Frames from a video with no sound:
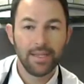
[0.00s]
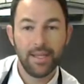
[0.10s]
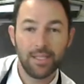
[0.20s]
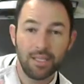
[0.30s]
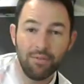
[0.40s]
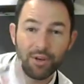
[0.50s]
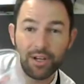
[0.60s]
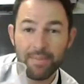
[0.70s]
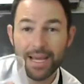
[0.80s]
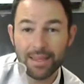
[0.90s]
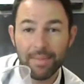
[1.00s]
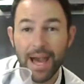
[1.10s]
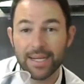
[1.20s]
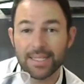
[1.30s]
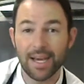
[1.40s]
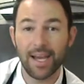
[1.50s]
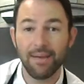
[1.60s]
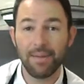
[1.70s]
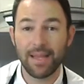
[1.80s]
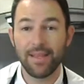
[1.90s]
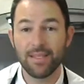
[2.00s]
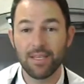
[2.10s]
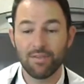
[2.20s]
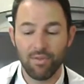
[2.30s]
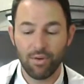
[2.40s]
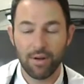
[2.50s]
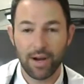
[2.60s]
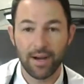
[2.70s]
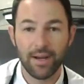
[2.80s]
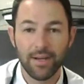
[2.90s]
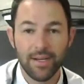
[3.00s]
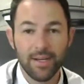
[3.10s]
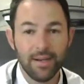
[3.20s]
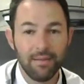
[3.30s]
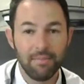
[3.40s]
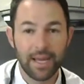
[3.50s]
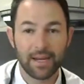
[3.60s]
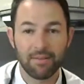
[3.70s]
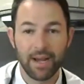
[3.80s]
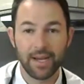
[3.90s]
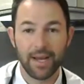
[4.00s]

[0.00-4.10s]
this is if you're going to make them ahead of time, and this is for making it right